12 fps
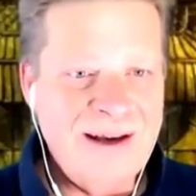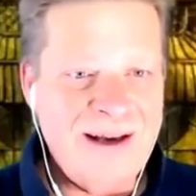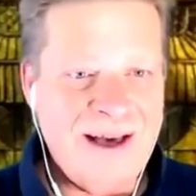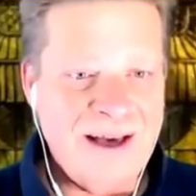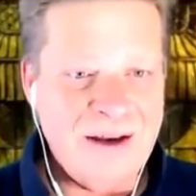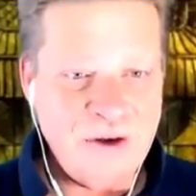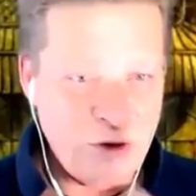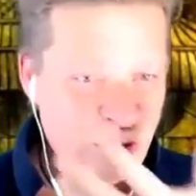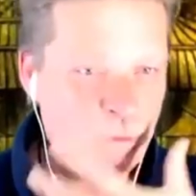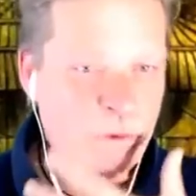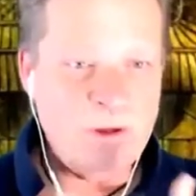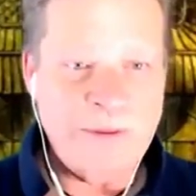You
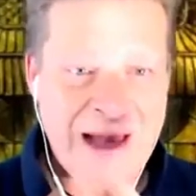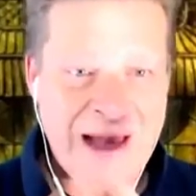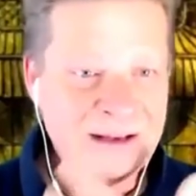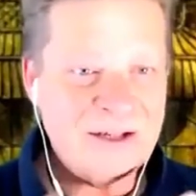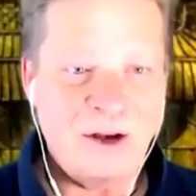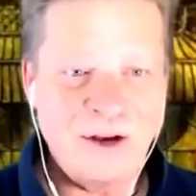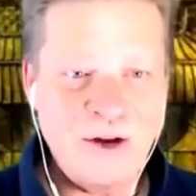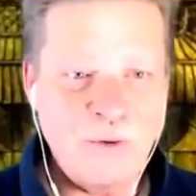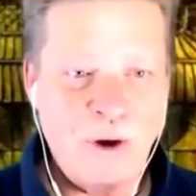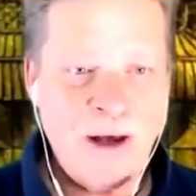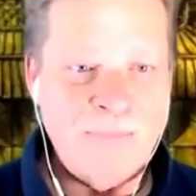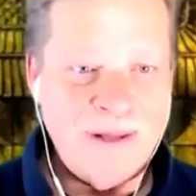can wear the mask all you
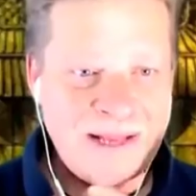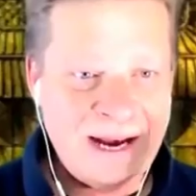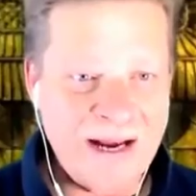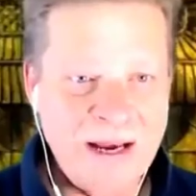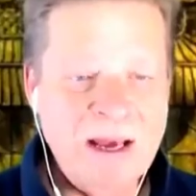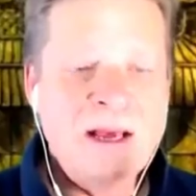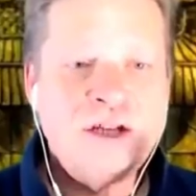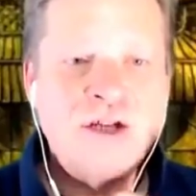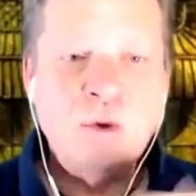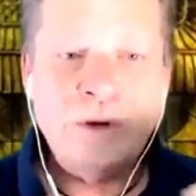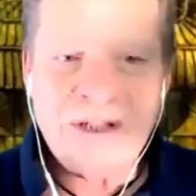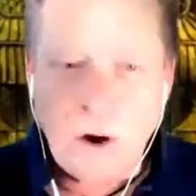want, but
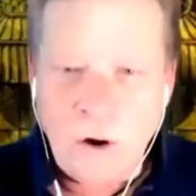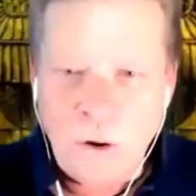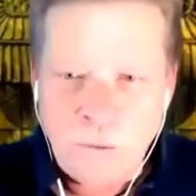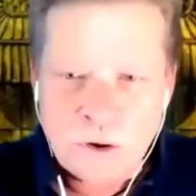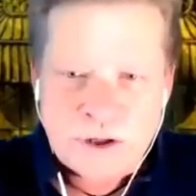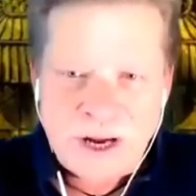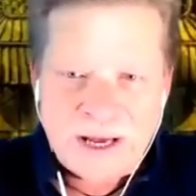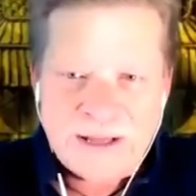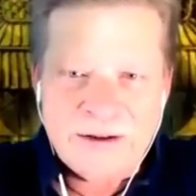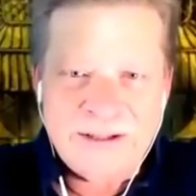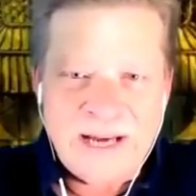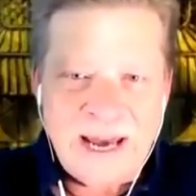so it's almost like
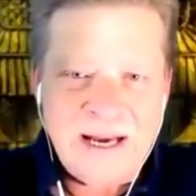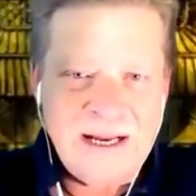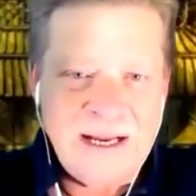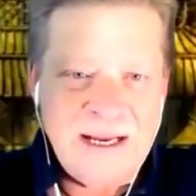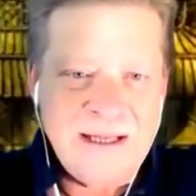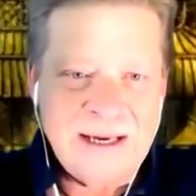they're dangling the